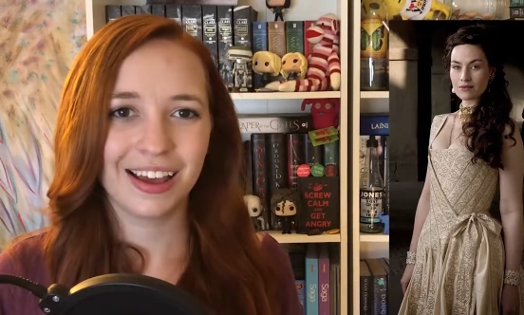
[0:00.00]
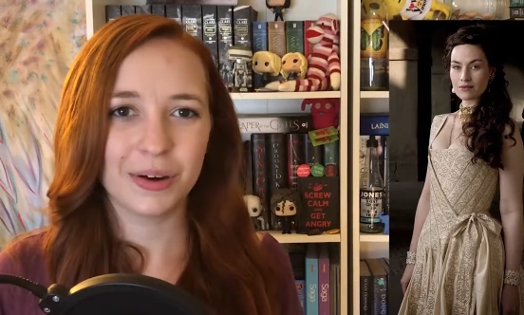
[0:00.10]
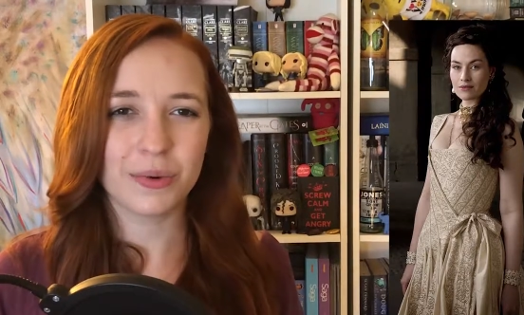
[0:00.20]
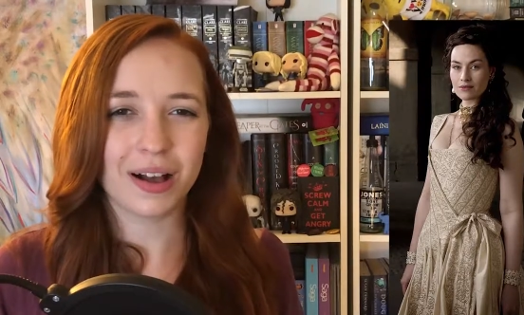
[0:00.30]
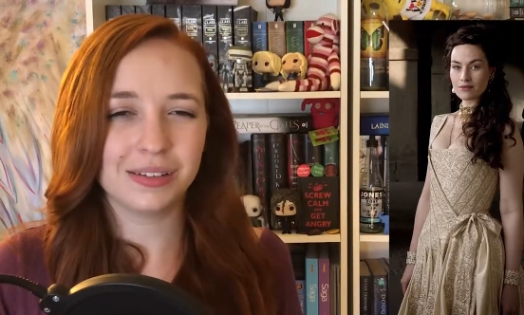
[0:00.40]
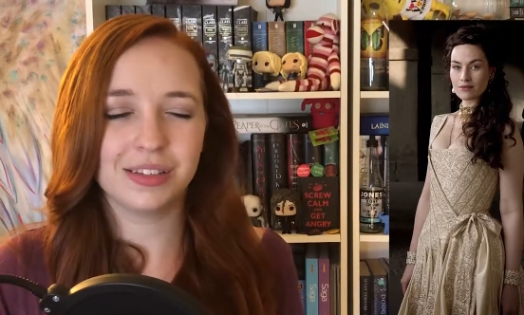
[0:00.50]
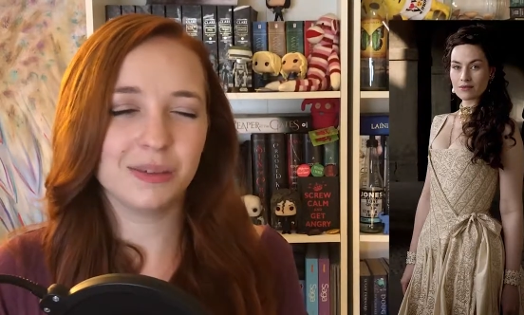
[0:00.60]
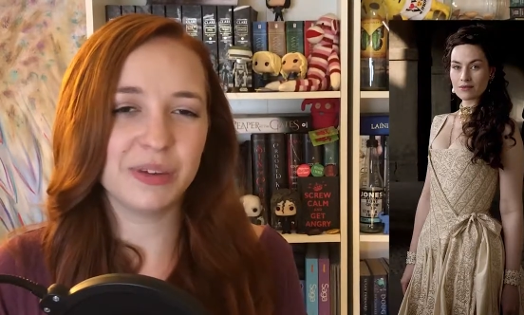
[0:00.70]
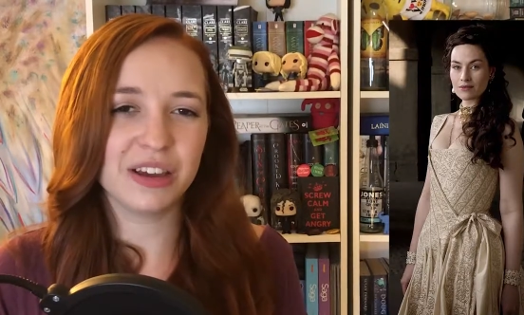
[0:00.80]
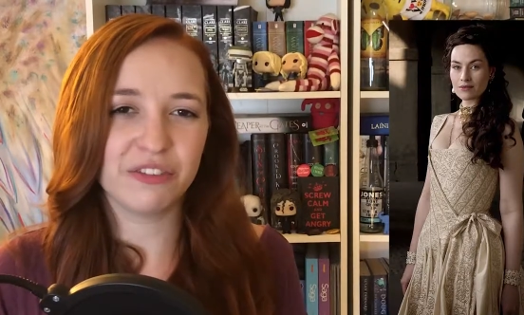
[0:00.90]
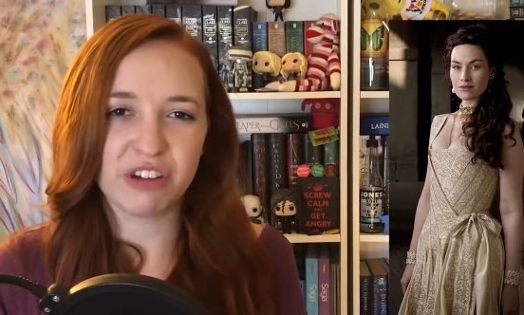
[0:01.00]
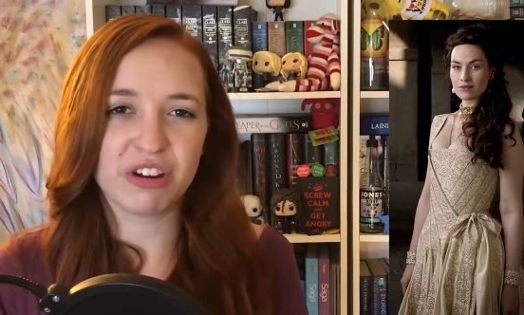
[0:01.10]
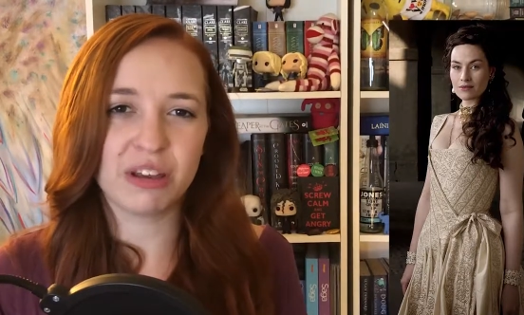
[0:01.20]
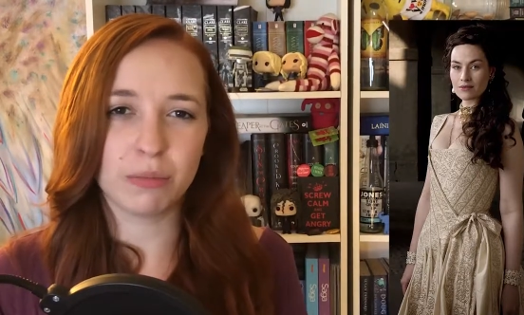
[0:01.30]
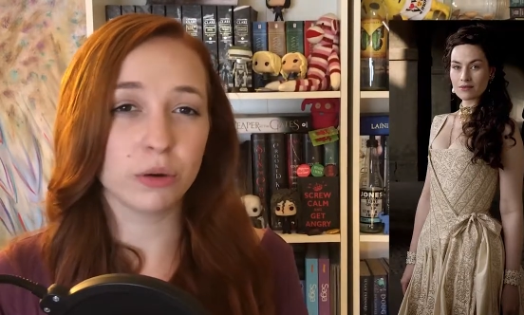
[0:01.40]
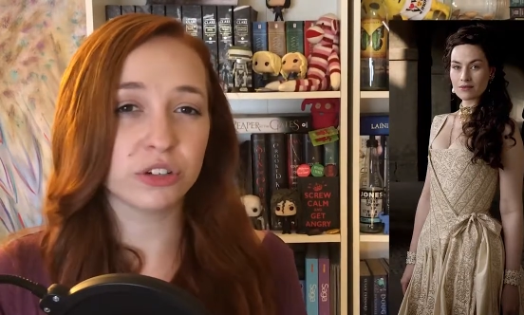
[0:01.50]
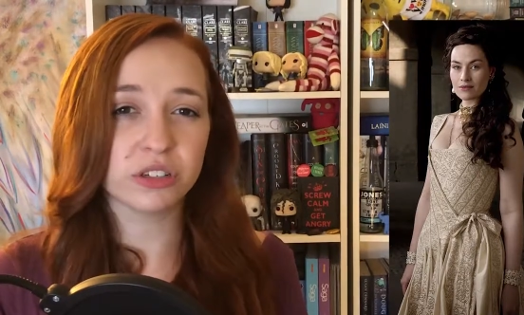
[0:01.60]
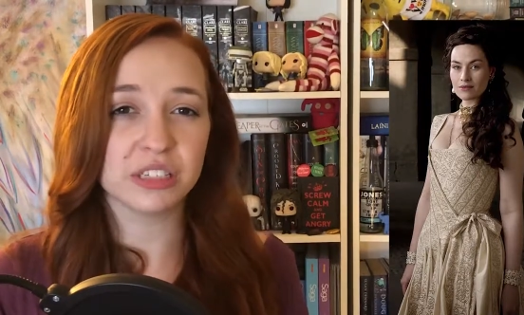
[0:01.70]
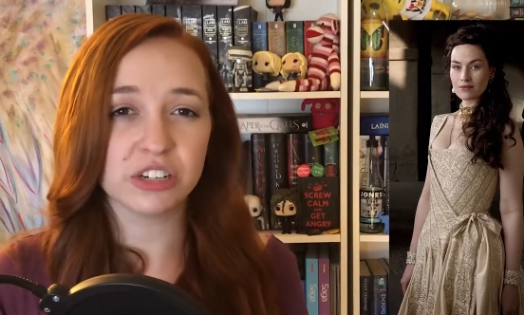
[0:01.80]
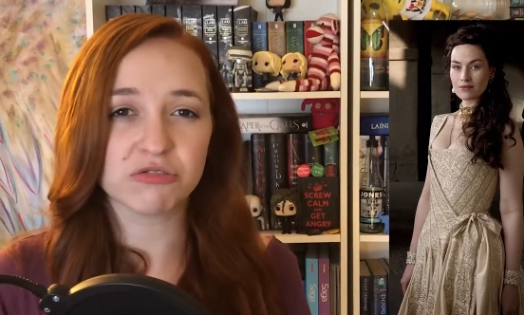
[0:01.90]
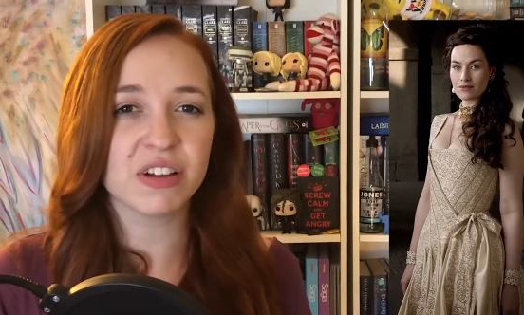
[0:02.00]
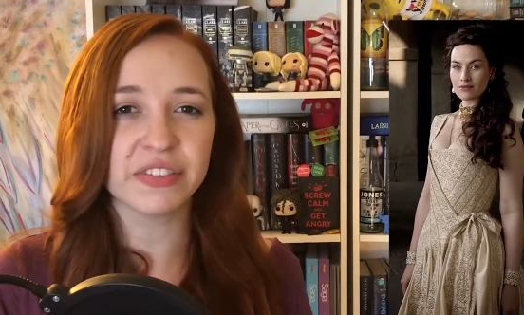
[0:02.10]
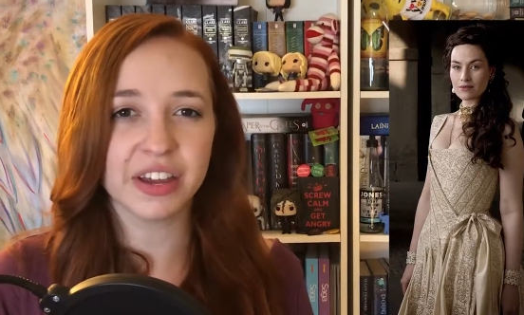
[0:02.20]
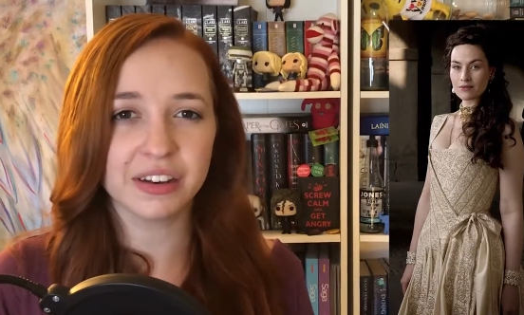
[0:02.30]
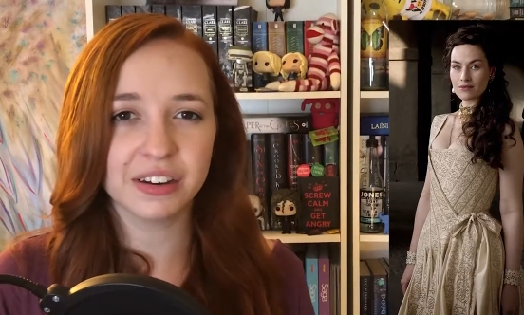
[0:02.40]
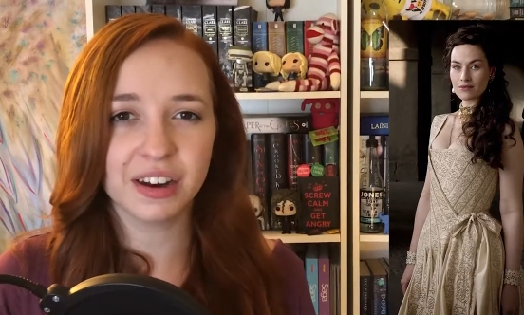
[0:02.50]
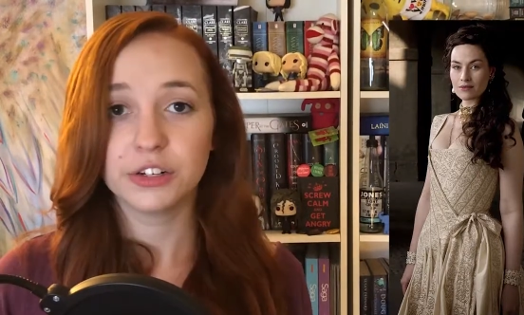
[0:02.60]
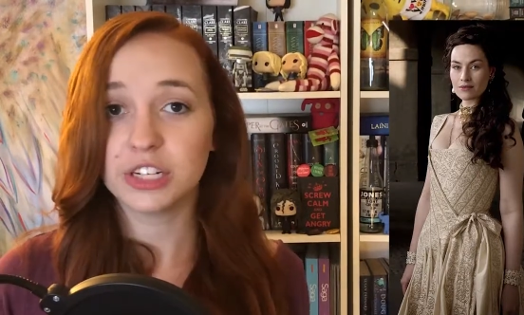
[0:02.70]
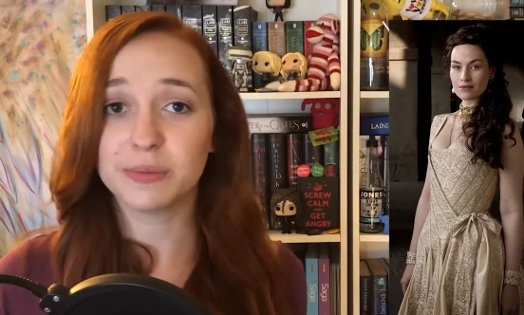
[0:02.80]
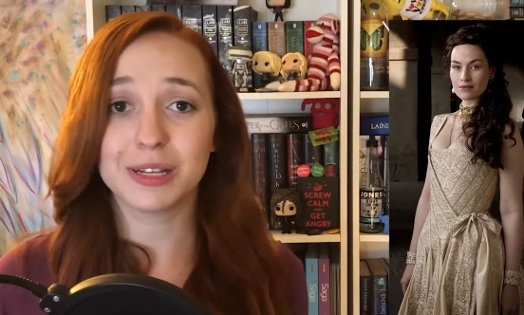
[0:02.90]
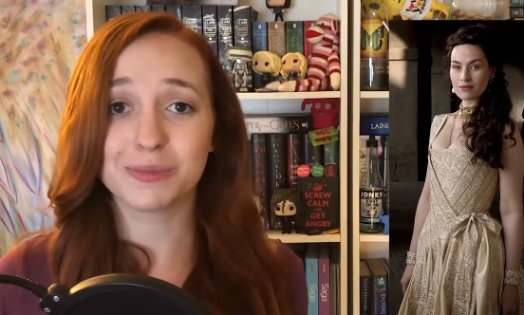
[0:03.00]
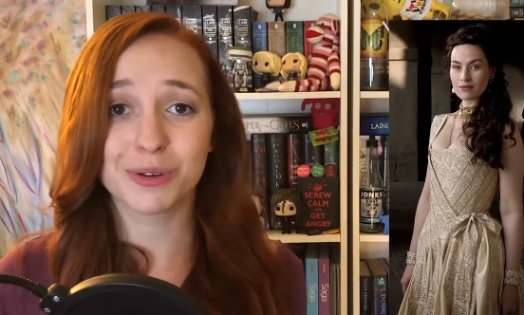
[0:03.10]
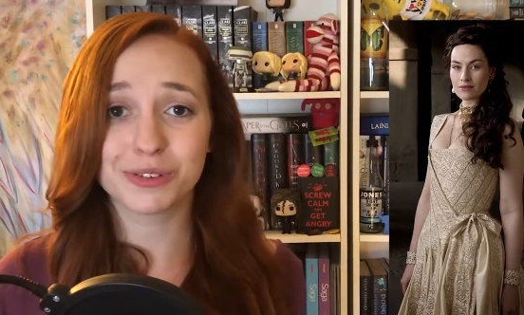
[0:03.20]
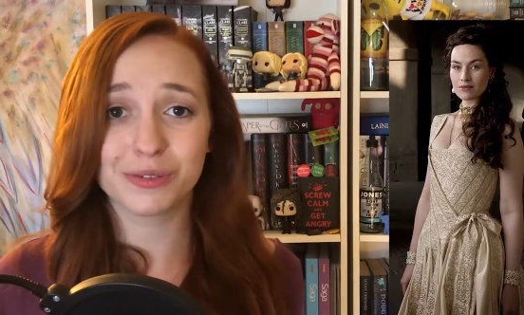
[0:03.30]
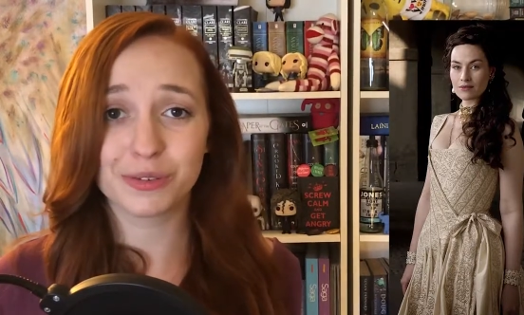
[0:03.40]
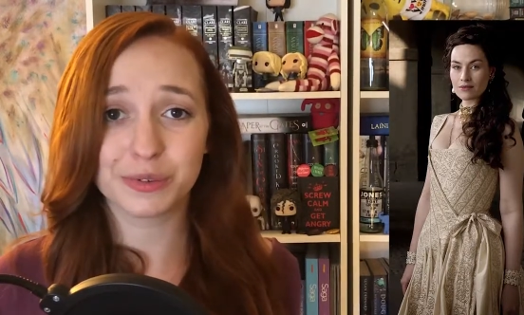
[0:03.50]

Speaker 1: while still being very emotionally driven. She spends most of